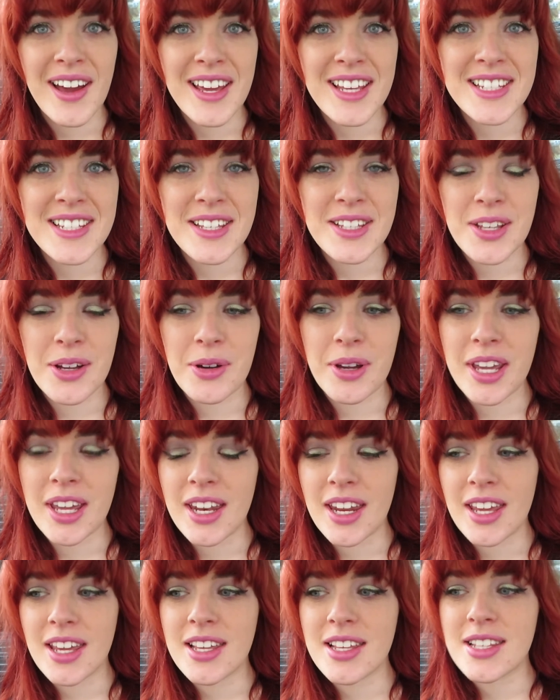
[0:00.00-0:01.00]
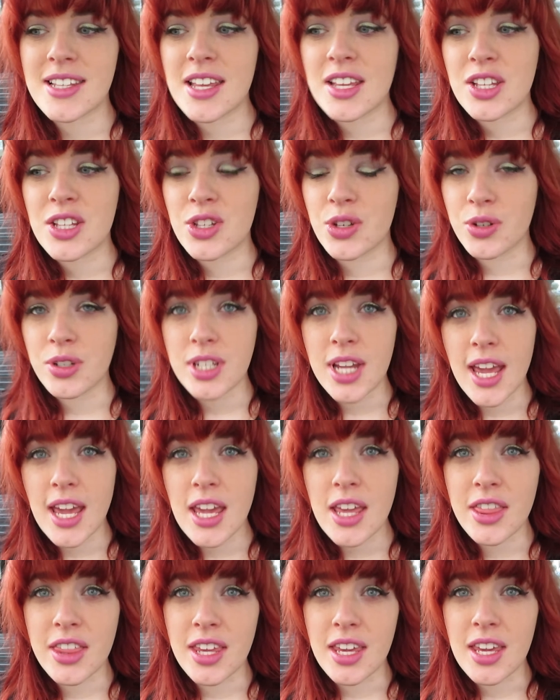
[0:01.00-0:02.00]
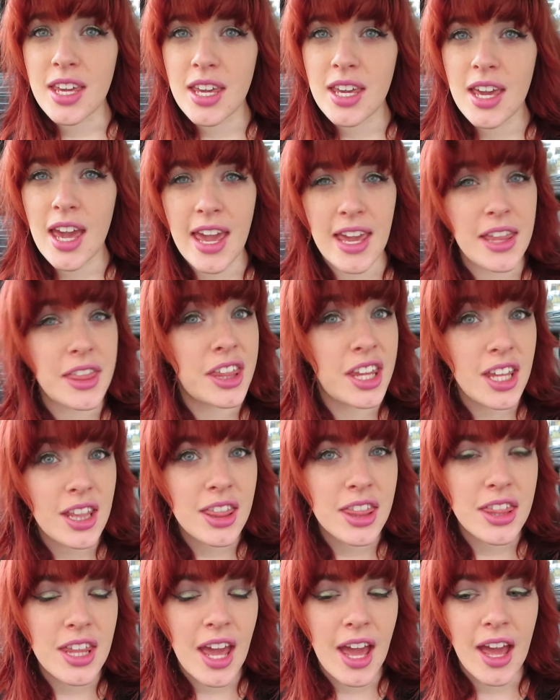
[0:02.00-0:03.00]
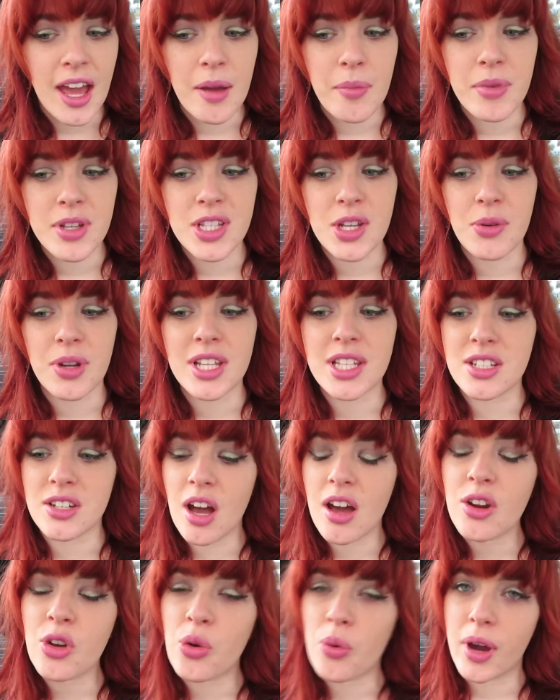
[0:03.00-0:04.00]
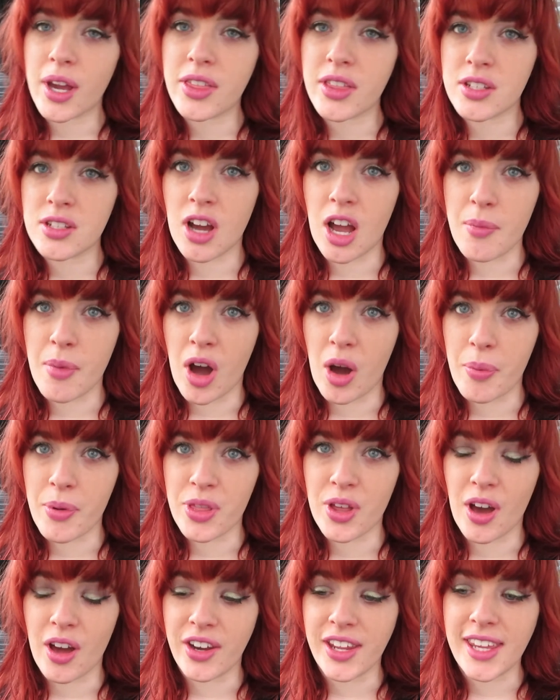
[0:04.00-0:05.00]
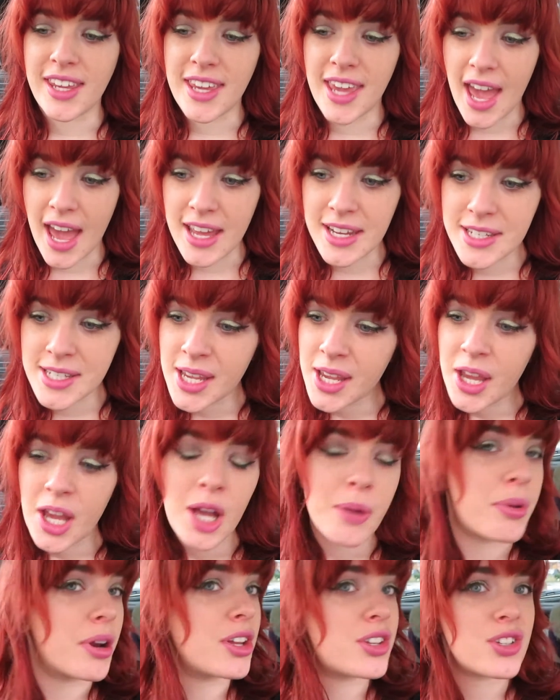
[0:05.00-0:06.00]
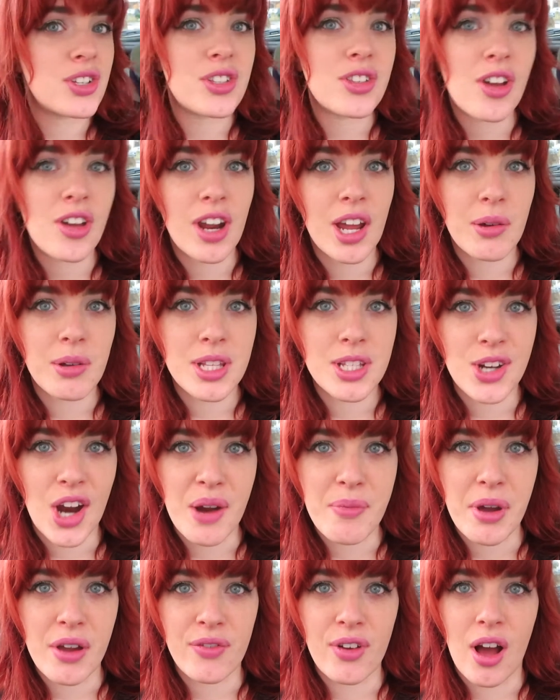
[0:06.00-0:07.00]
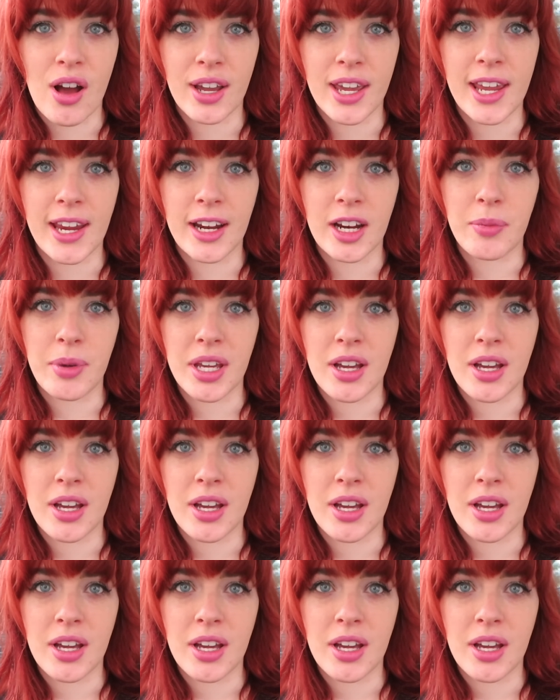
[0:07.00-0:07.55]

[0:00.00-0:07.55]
guys, so it is Sunday the 18th, so it is not quite the TimeHopAthon yet, but I just thought I would start my vlog here